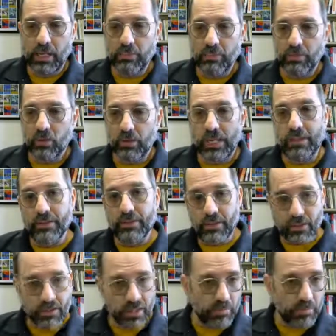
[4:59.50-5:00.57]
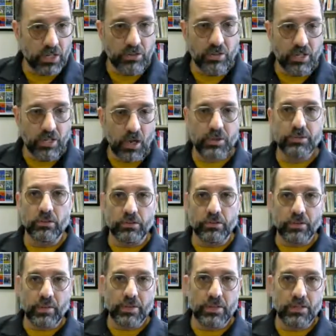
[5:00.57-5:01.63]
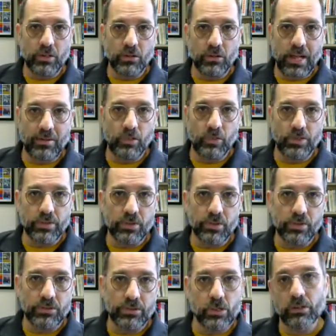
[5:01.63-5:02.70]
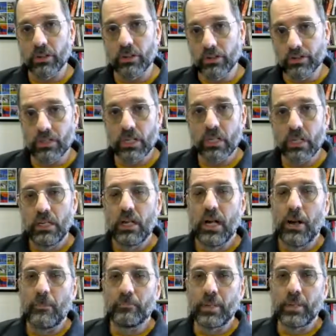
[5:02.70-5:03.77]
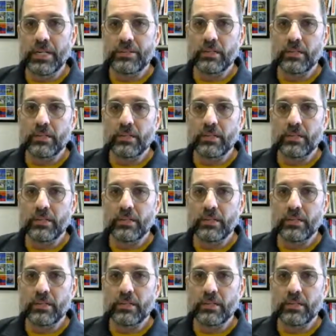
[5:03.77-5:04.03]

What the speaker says: So again, this is subject to the author agreements that you have with your journals, but